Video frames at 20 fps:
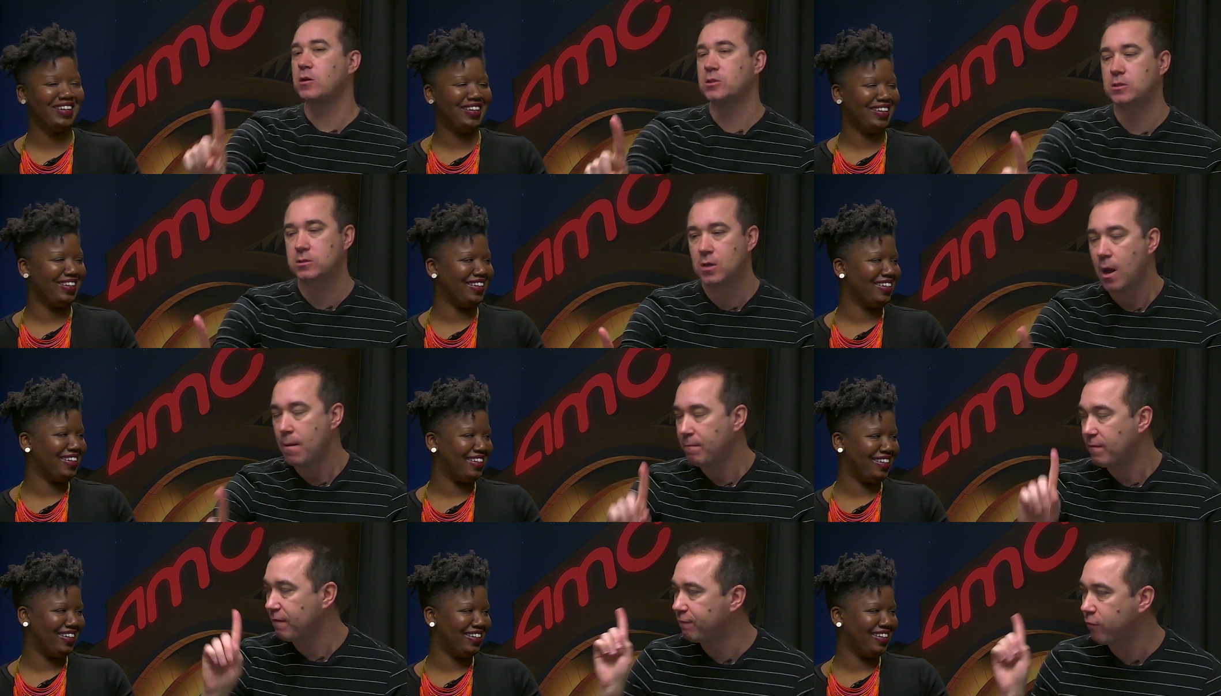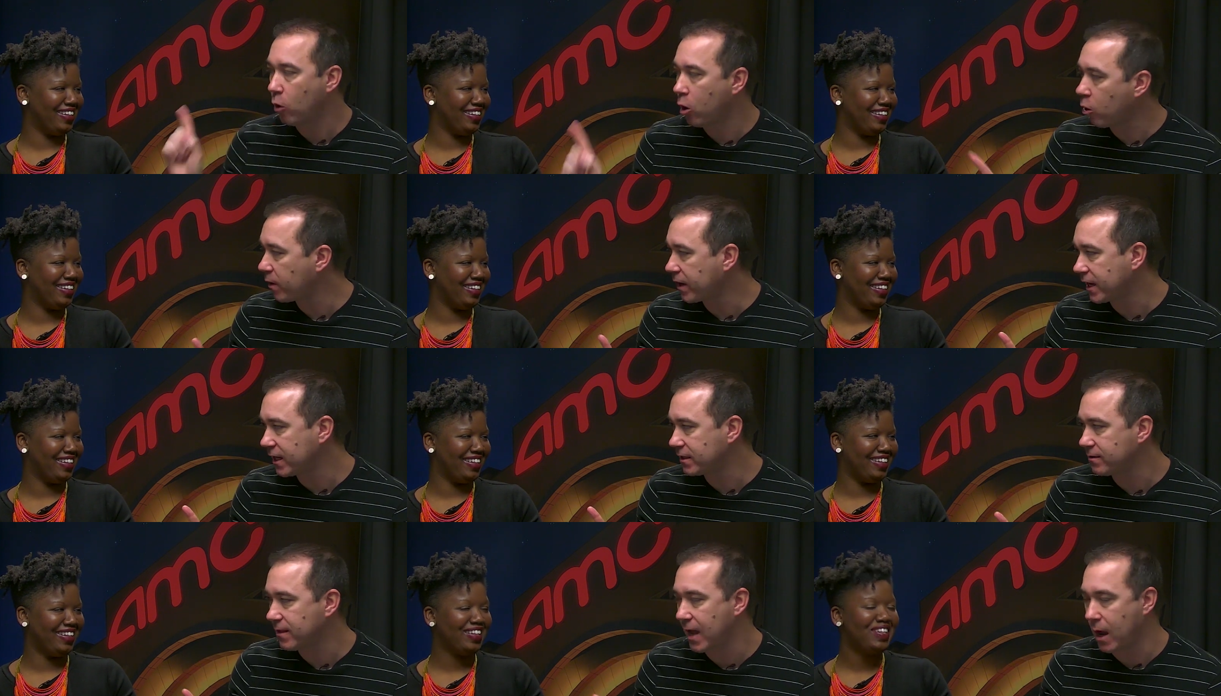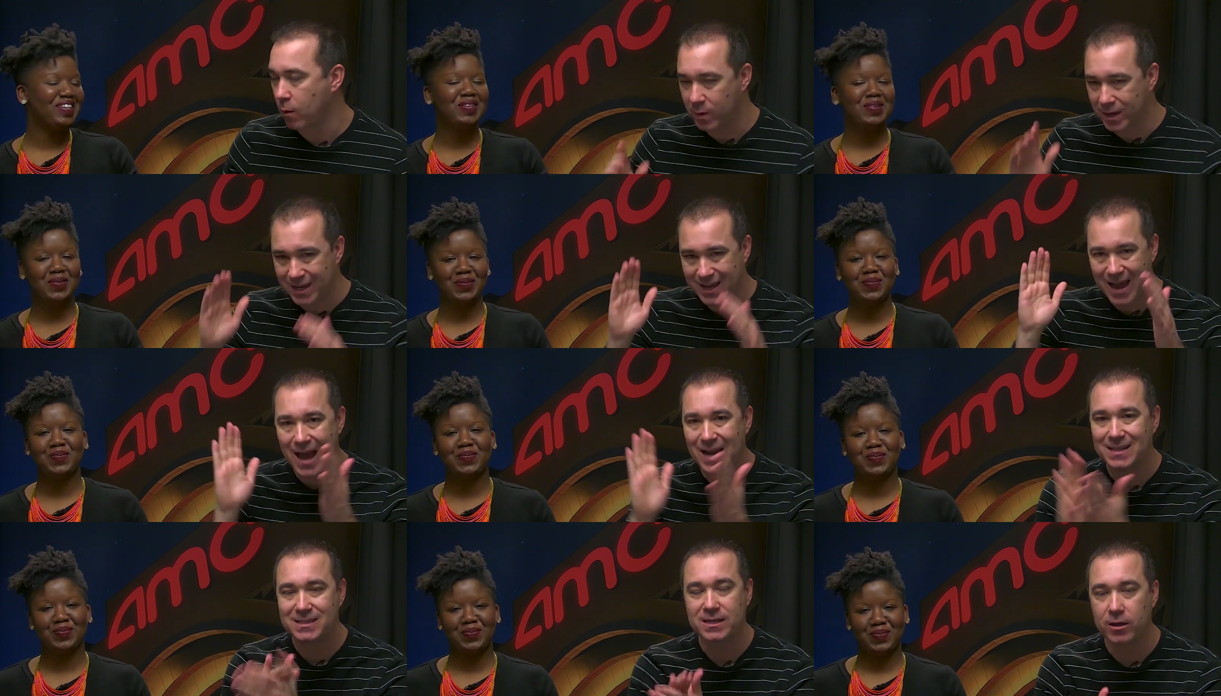Speaker 1: But first, before we get to that, we
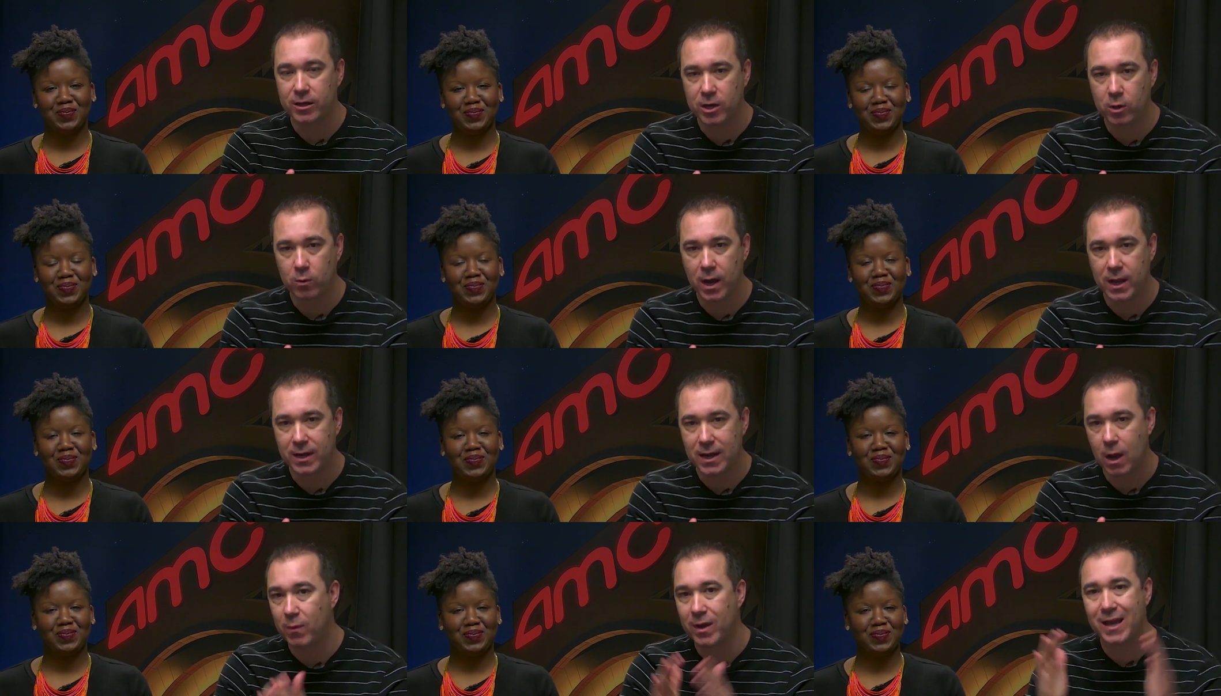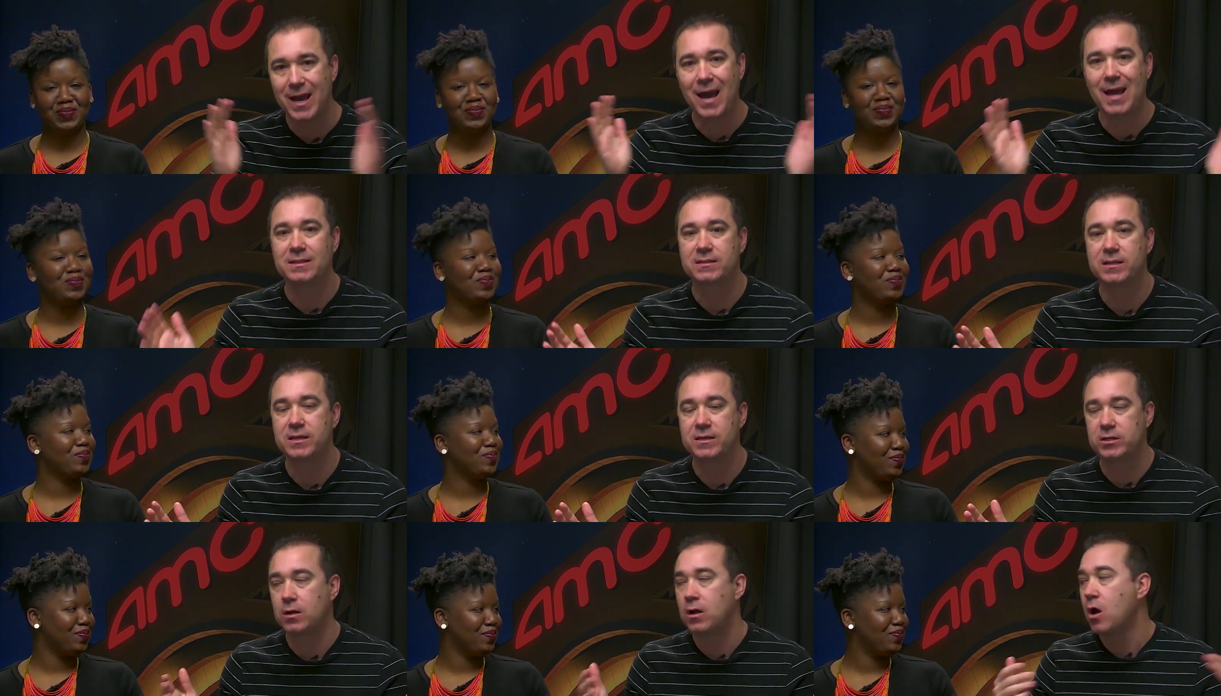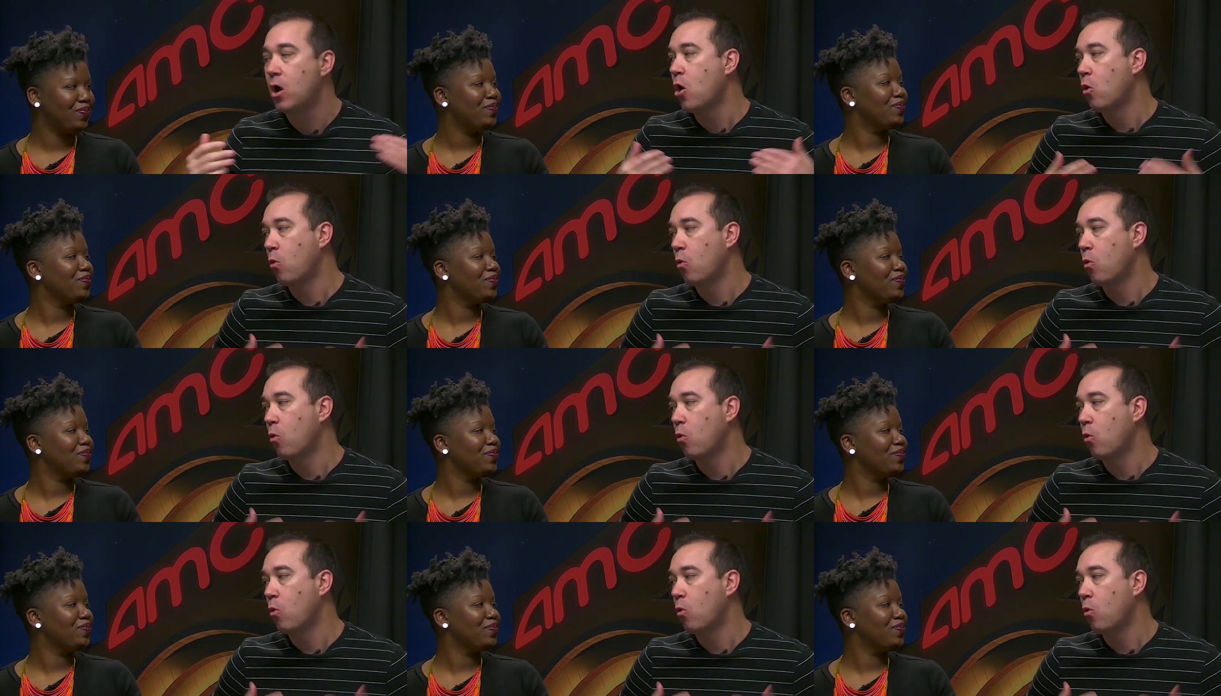got to tell you right now, we got to tease you.